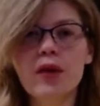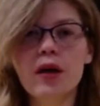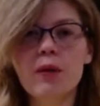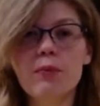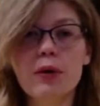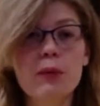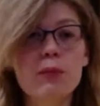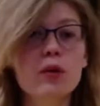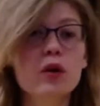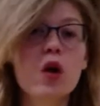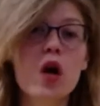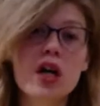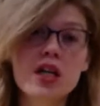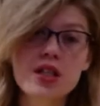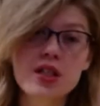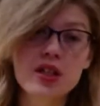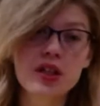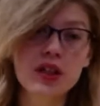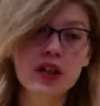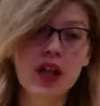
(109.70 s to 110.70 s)
people
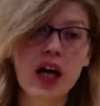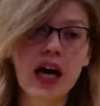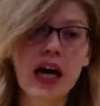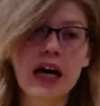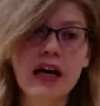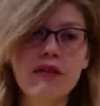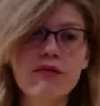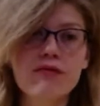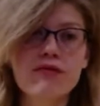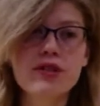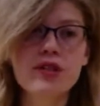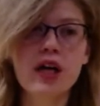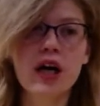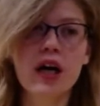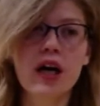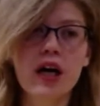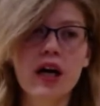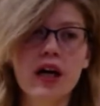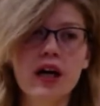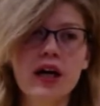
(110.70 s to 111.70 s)
lost their lives
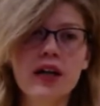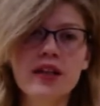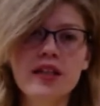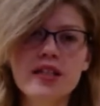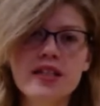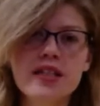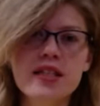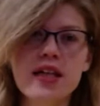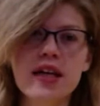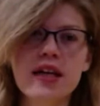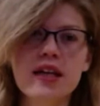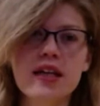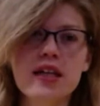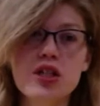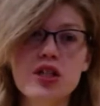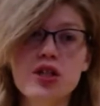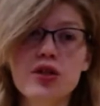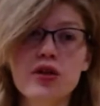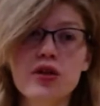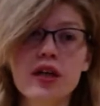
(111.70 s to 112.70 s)
on this day in
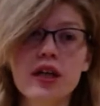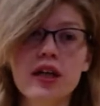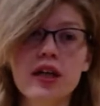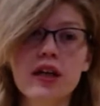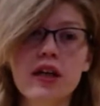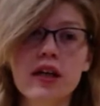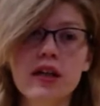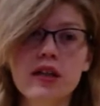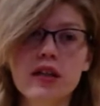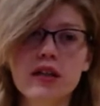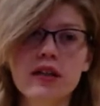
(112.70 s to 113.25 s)
history